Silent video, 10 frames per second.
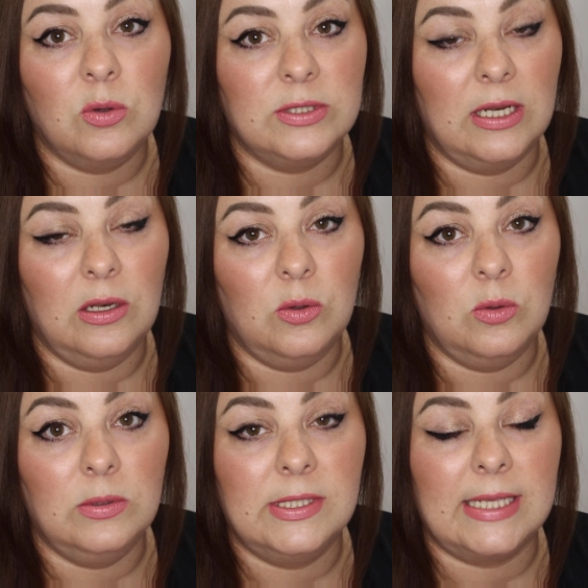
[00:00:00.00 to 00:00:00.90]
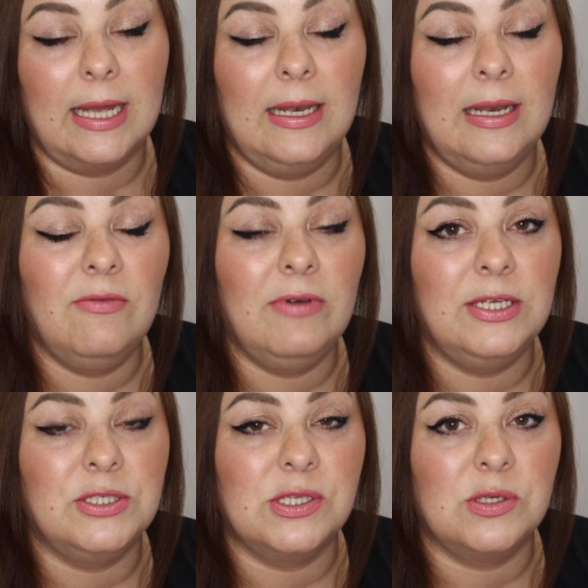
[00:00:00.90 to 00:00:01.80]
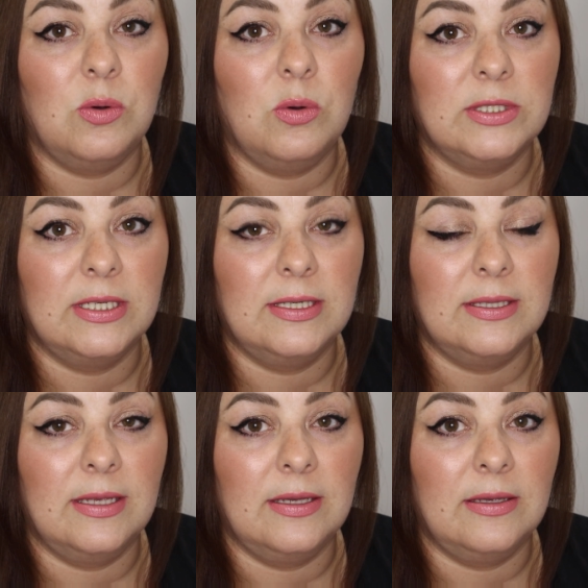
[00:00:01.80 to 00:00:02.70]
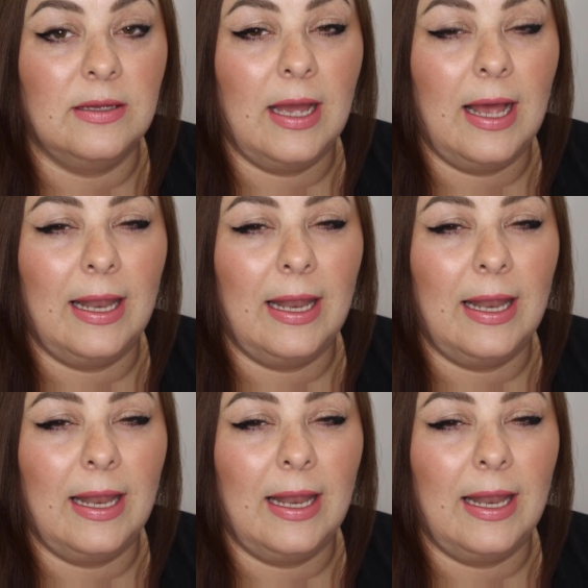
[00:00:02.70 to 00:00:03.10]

order loads, I literally just ordered the